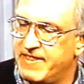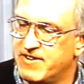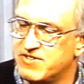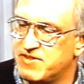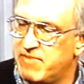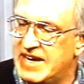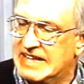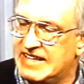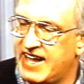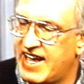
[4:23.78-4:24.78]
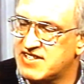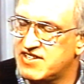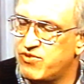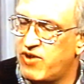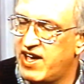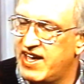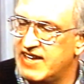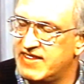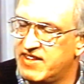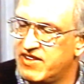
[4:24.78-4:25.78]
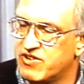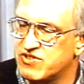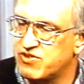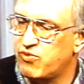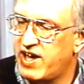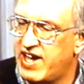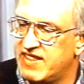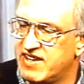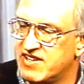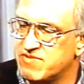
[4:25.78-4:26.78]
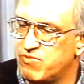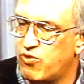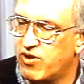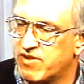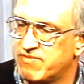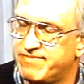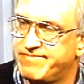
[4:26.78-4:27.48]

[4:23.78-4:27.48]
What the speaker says: There's the mean and the nasty way, and then there's the way that is more